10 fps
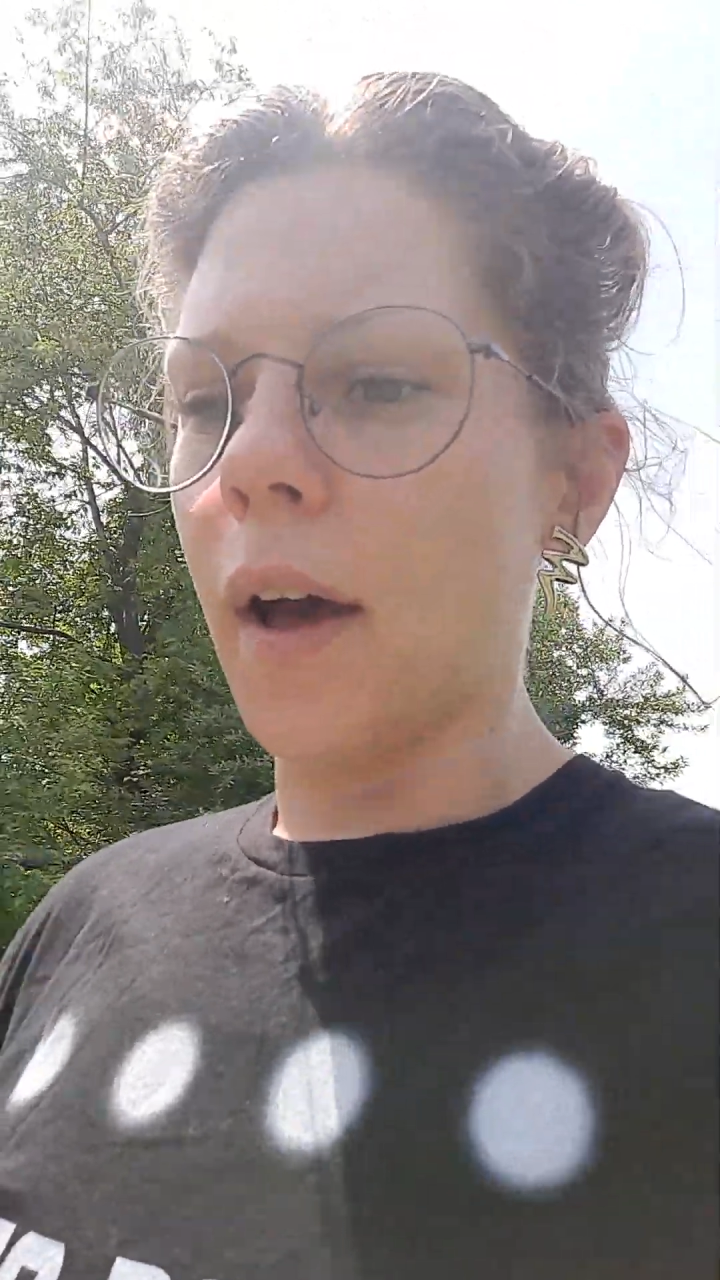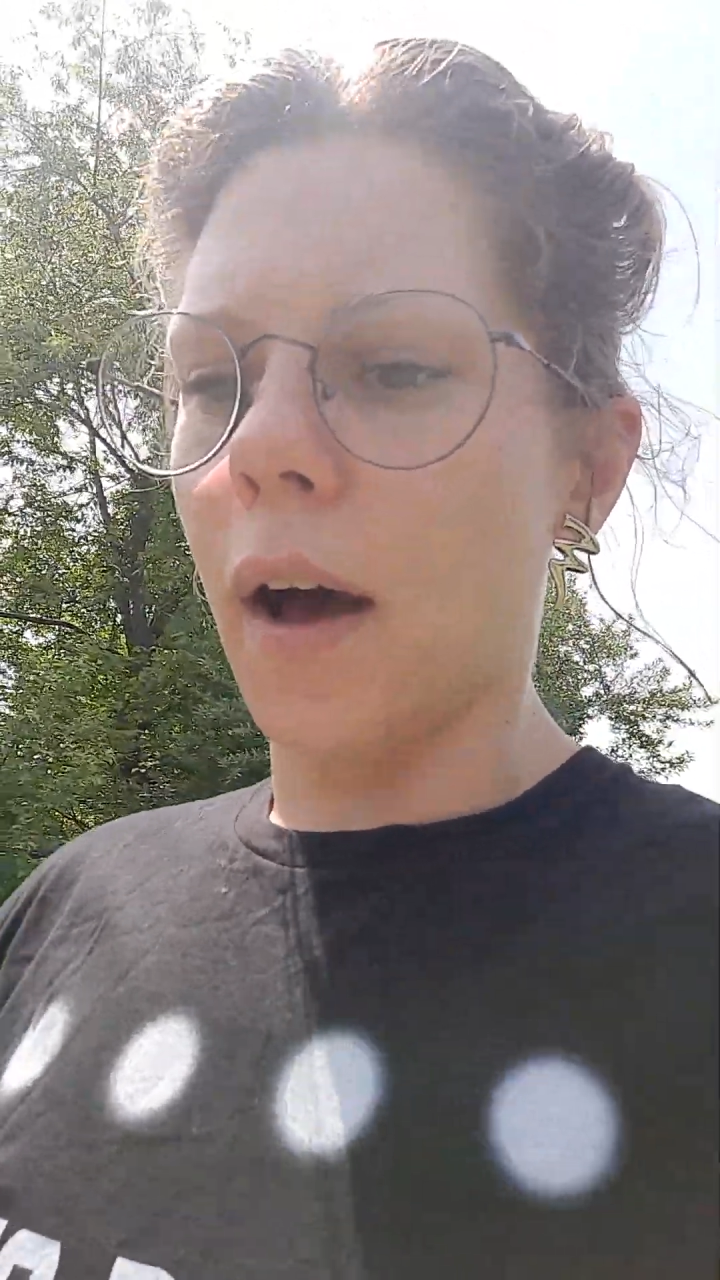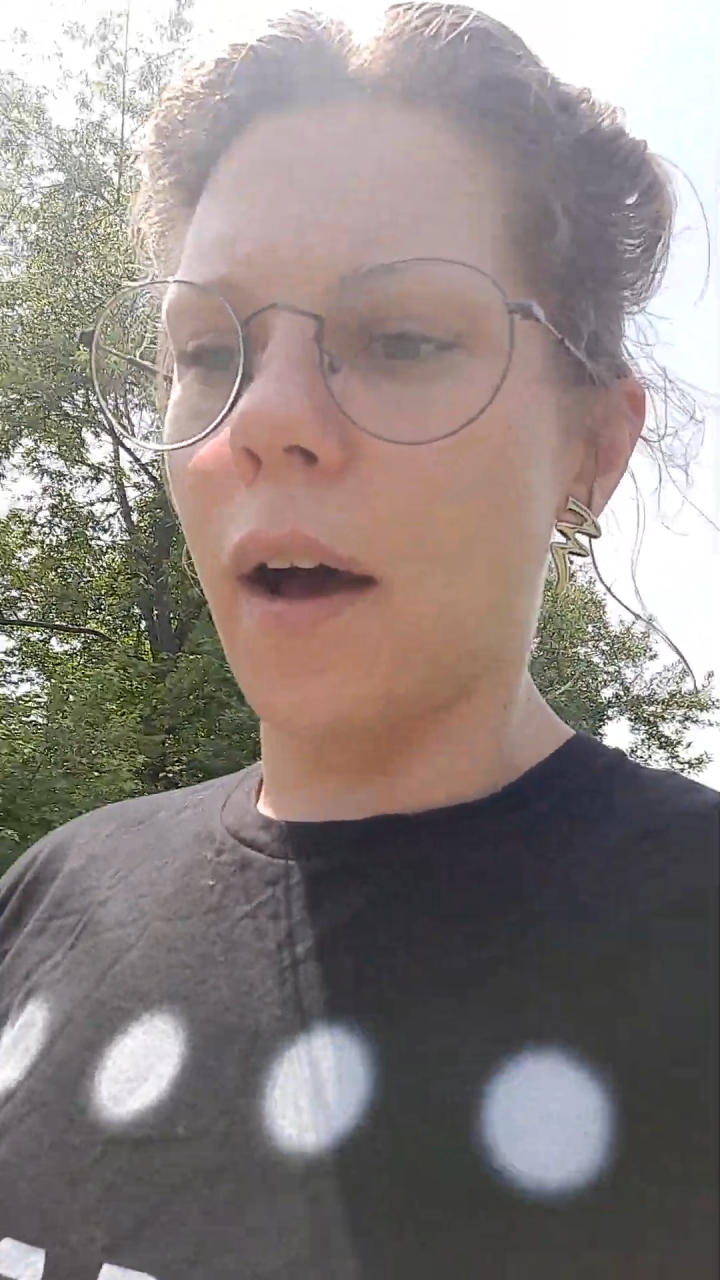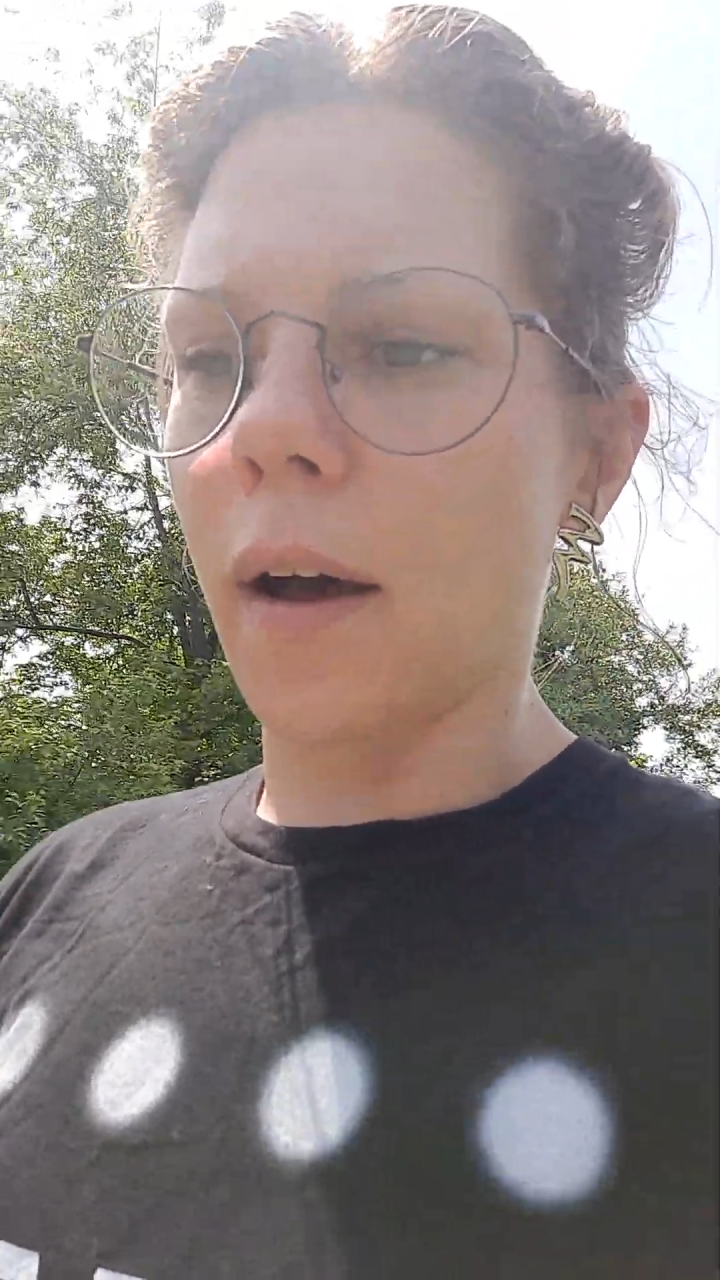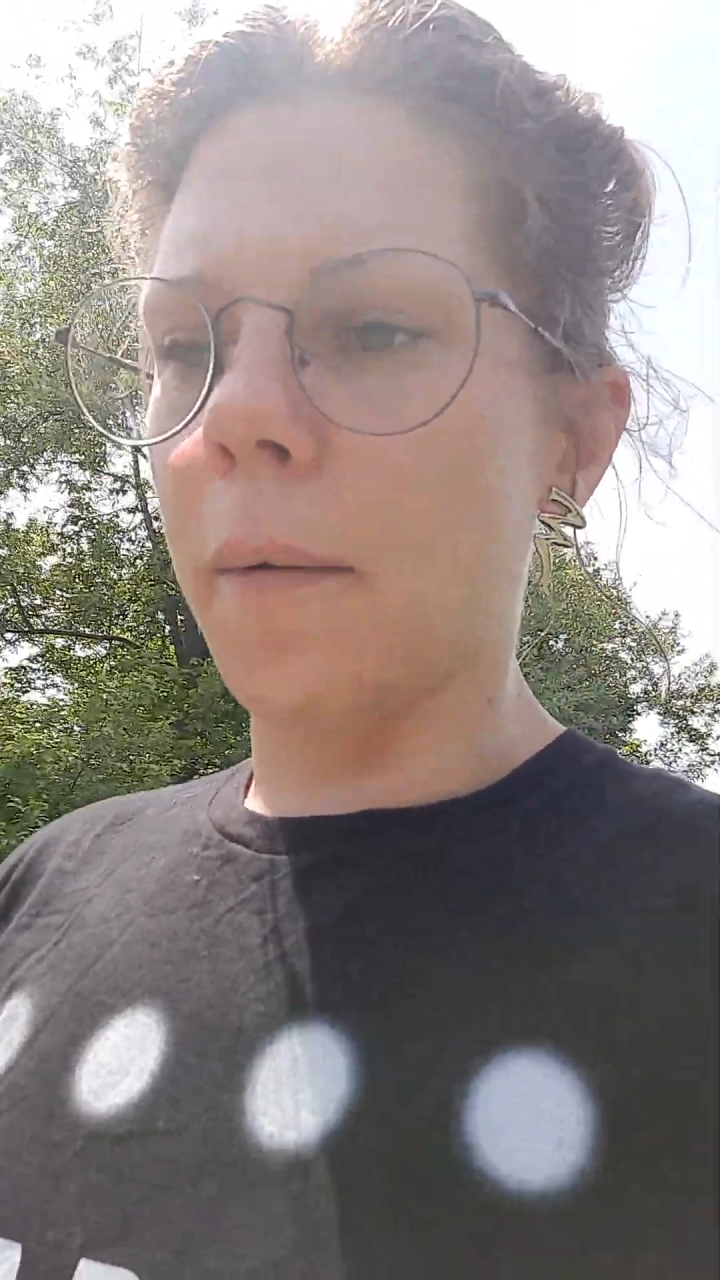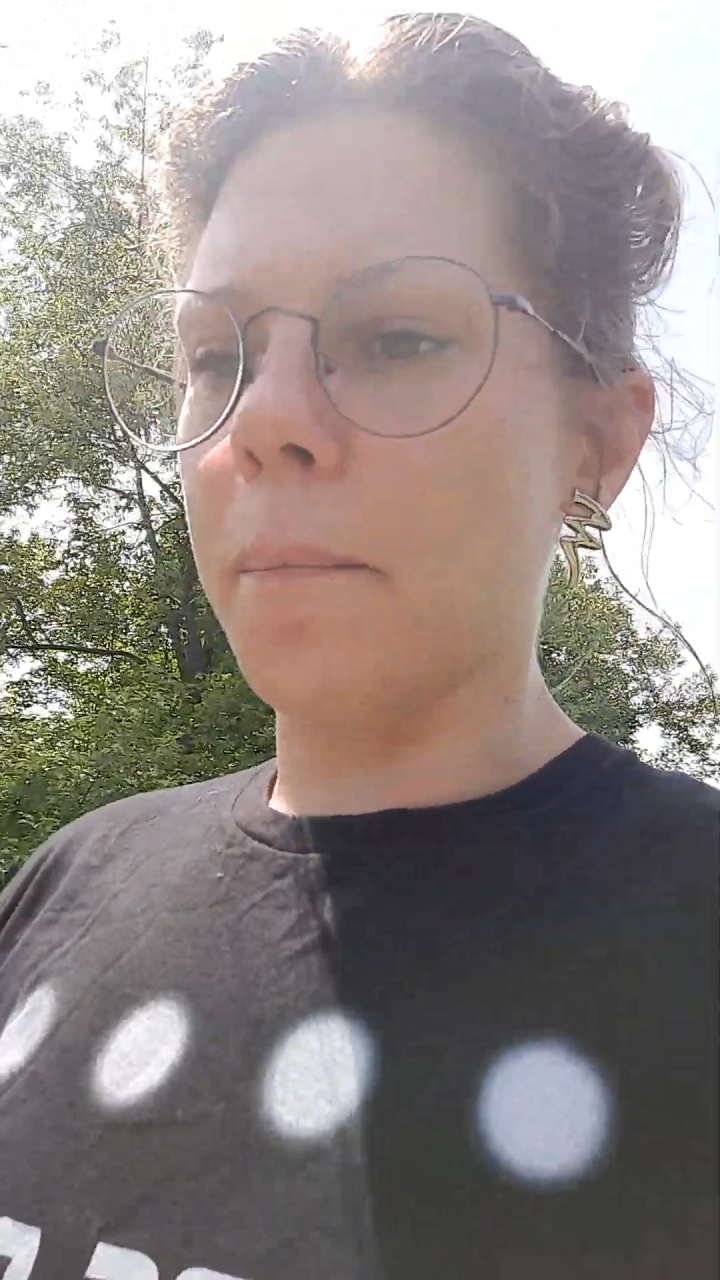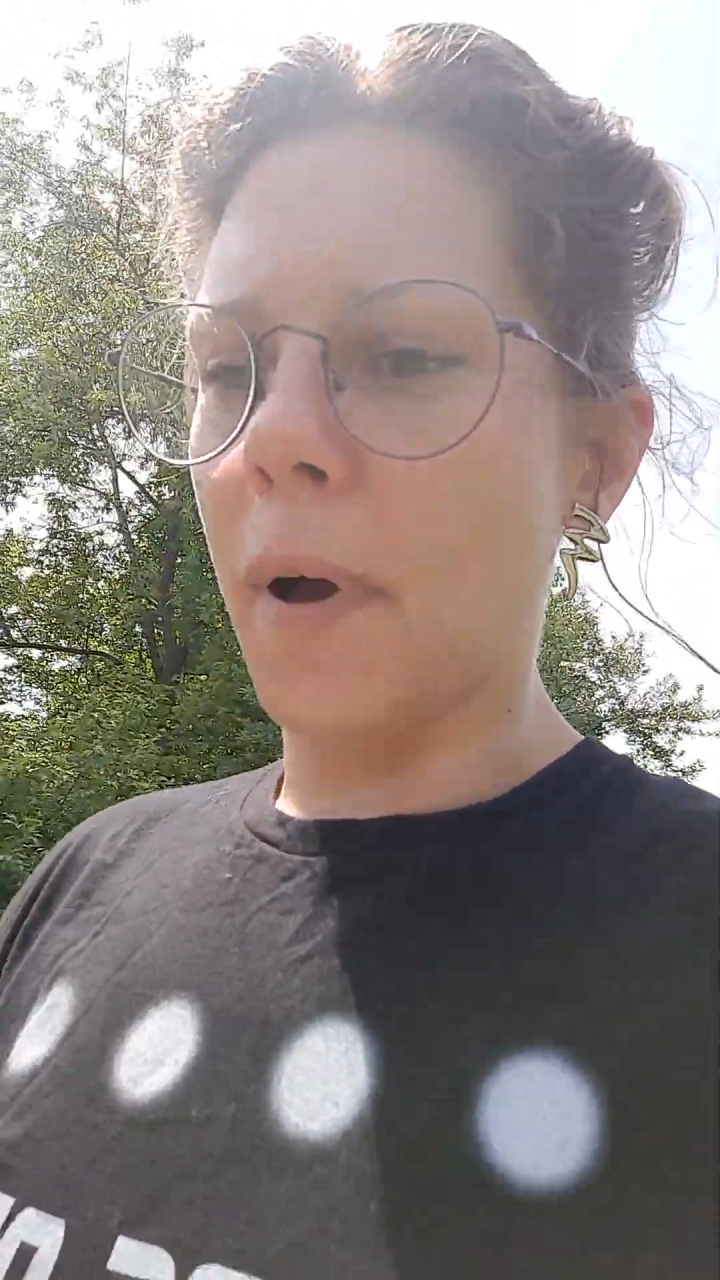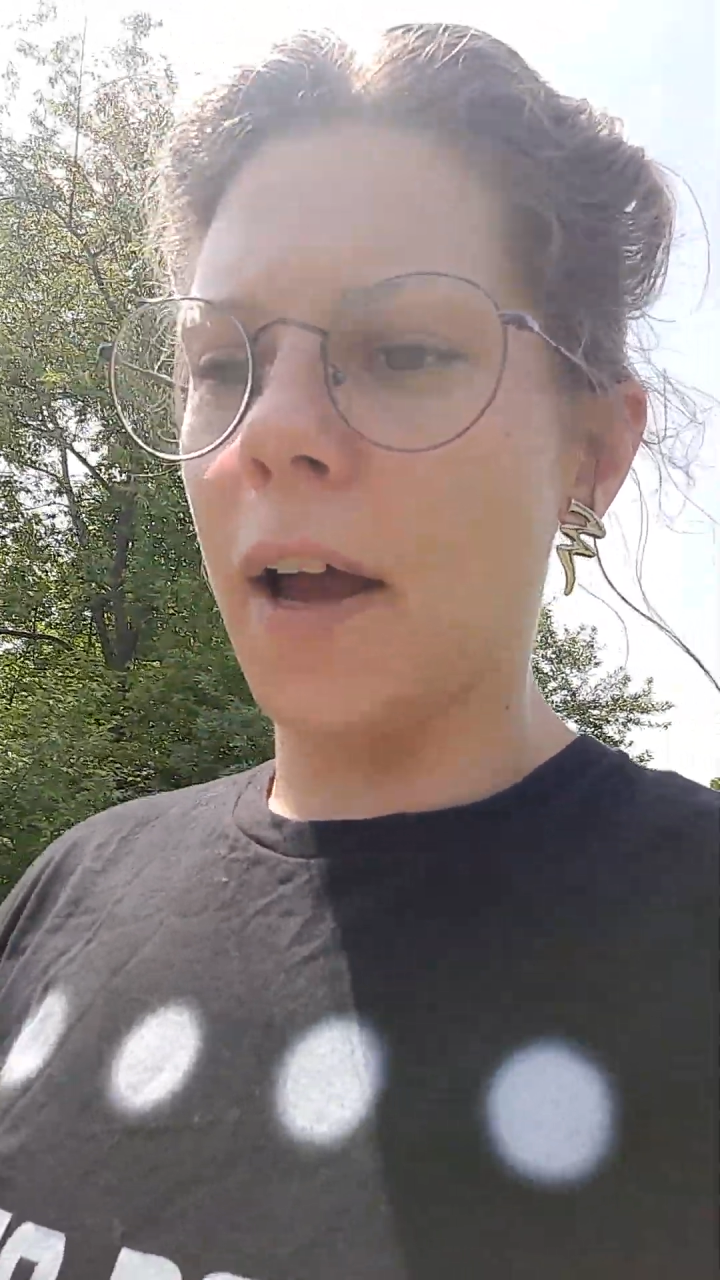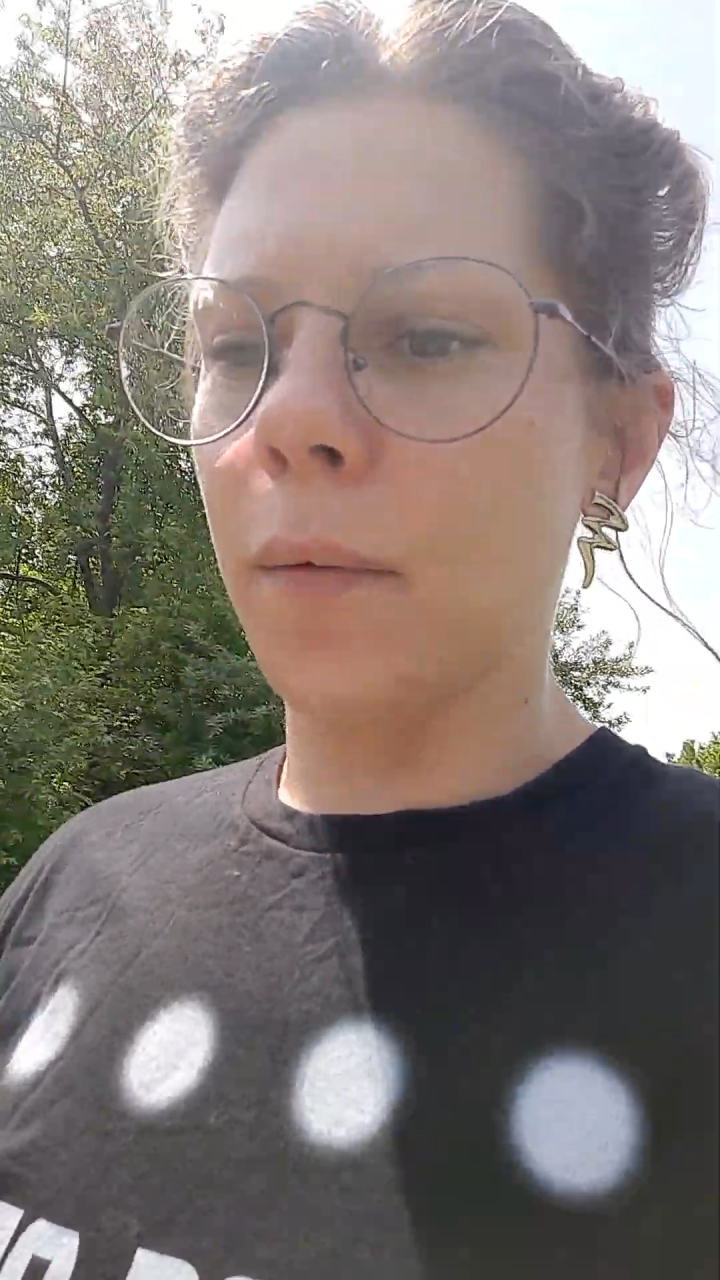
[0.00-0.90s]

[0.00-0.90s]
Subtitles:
I